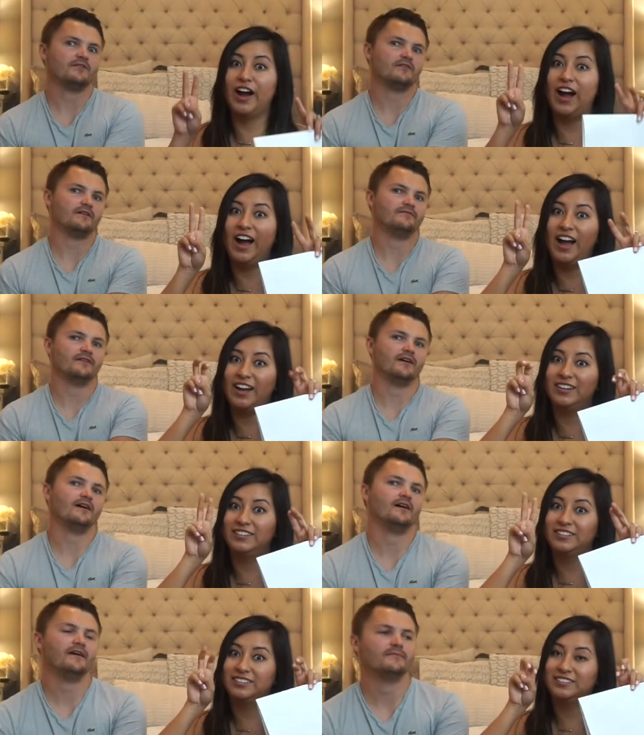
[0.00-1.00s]
Speaker 1: fault. I
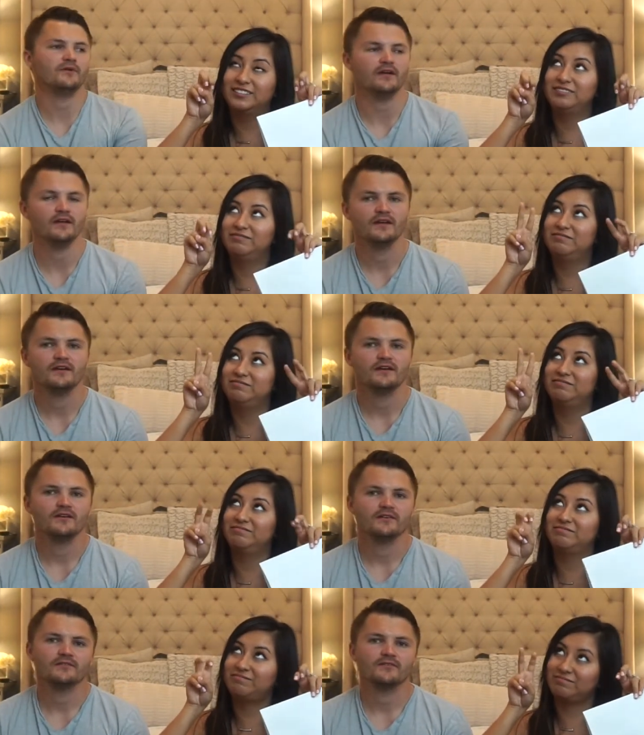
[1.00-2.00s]
forgot, but
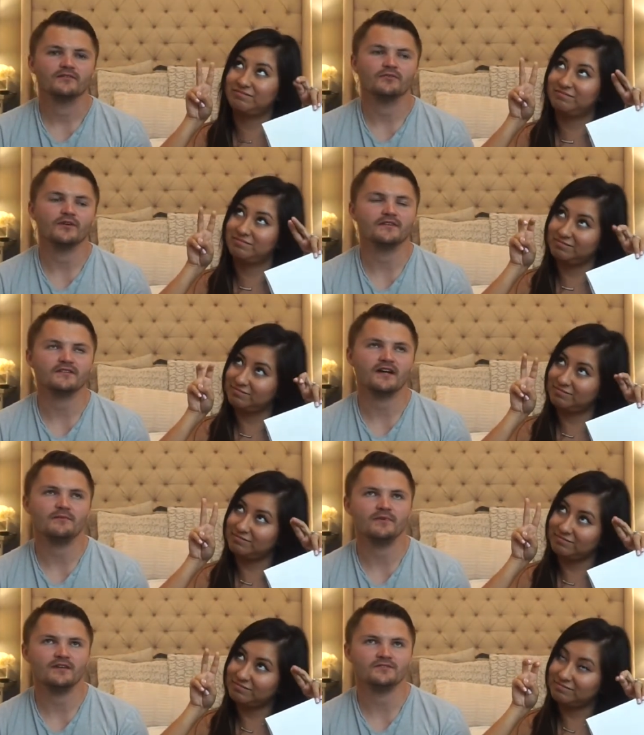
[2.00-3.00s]
well, at the
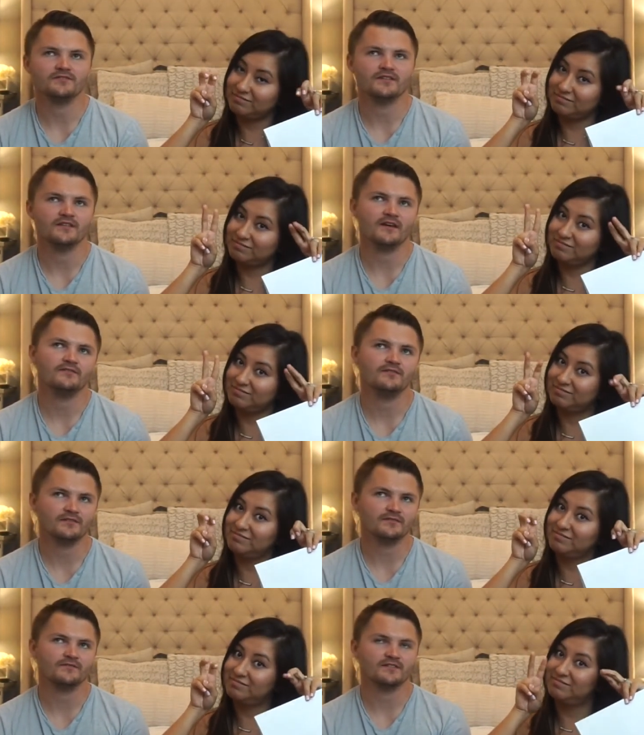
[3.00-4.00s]
time being, she's like, you have
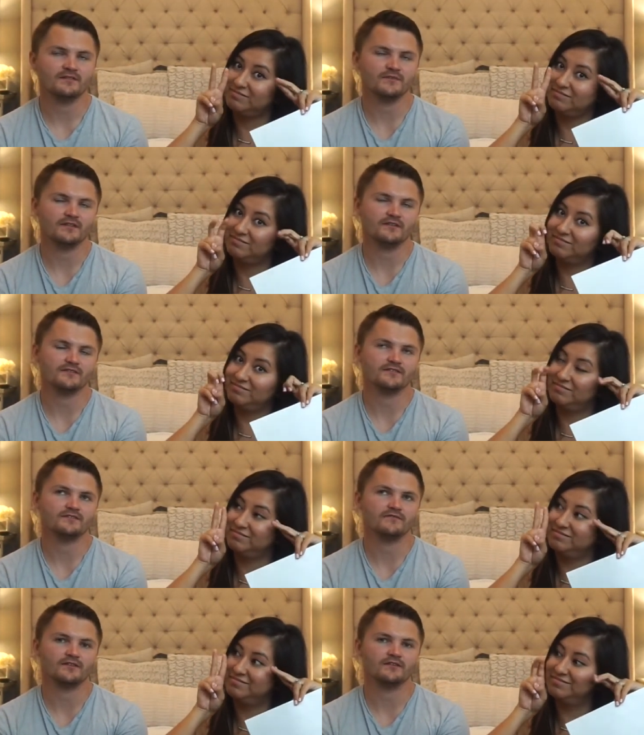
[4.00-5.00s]
to do the semen
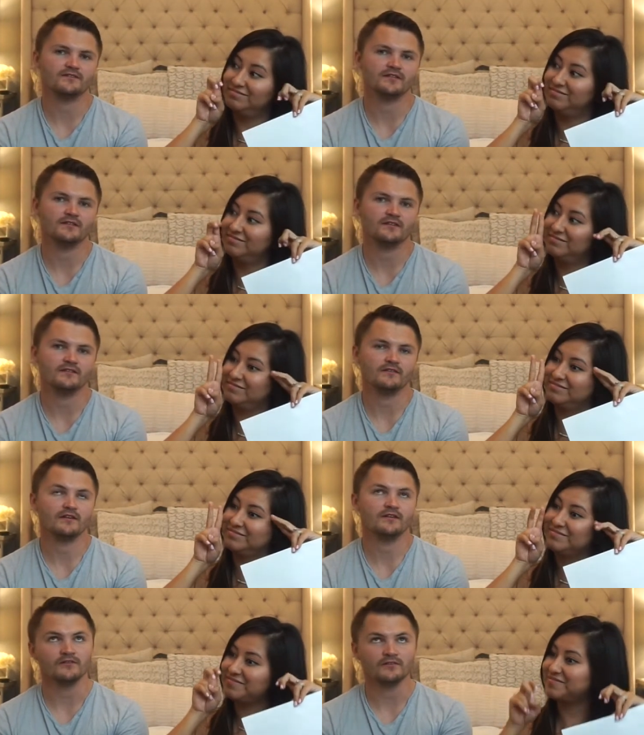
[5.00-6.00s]
analysis first, and then,
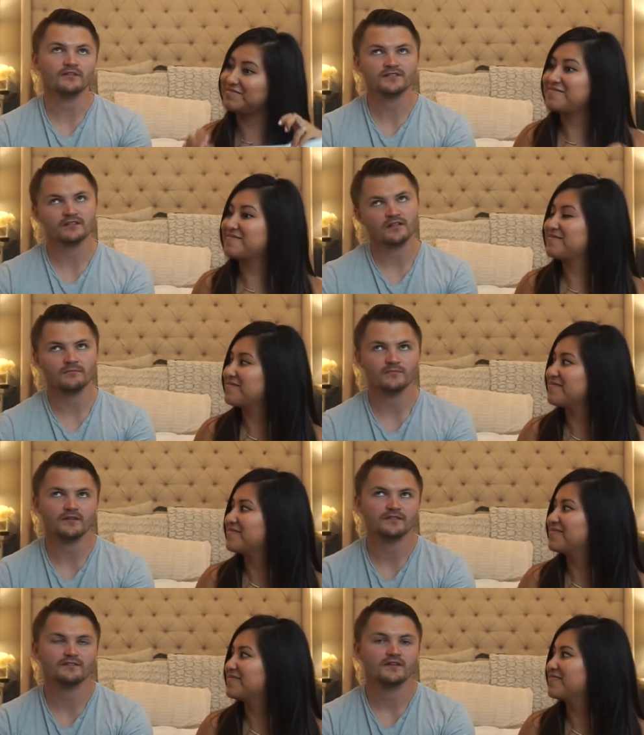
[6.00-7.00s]
you know, at least in a couple
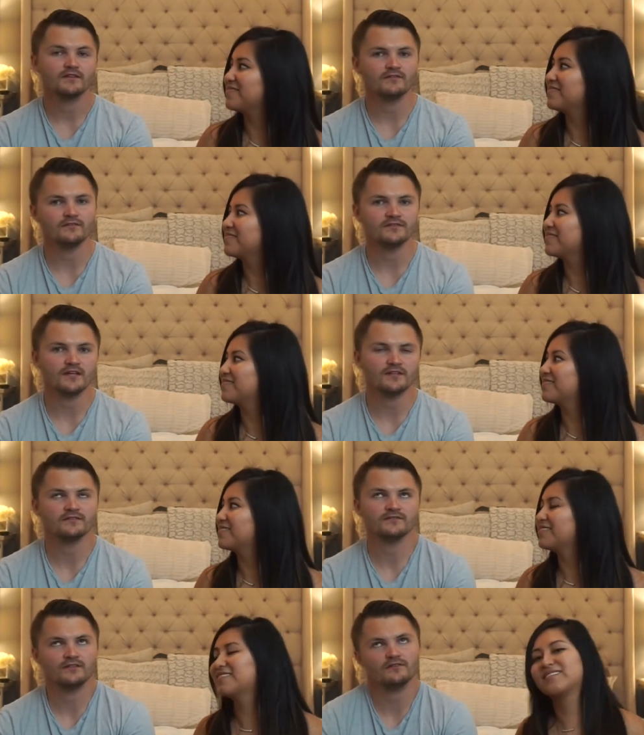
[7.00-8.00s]
months, do the
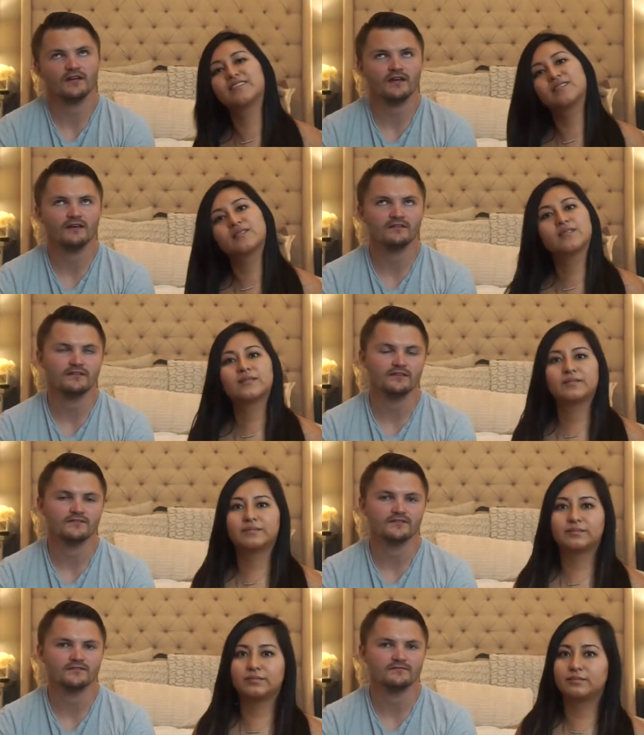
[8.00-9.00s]
test. And I was like, okay, then
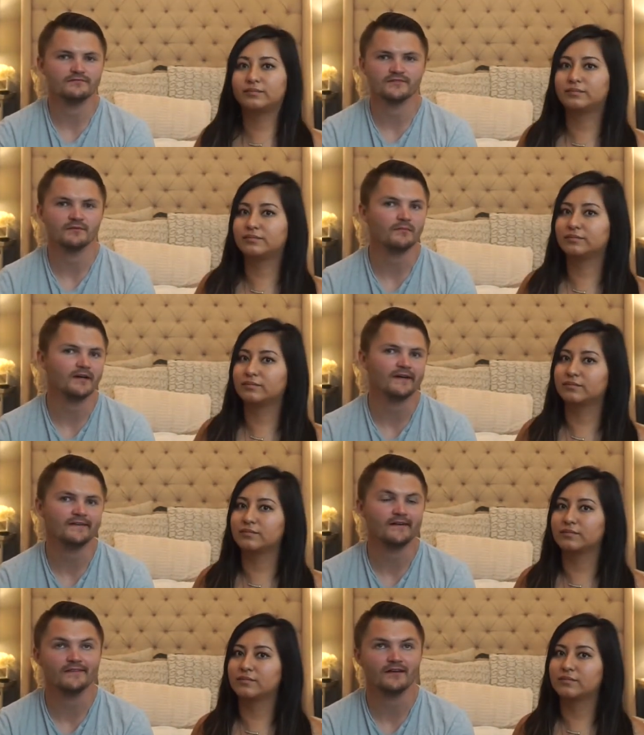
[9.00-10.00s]
it just slowed my mind, and I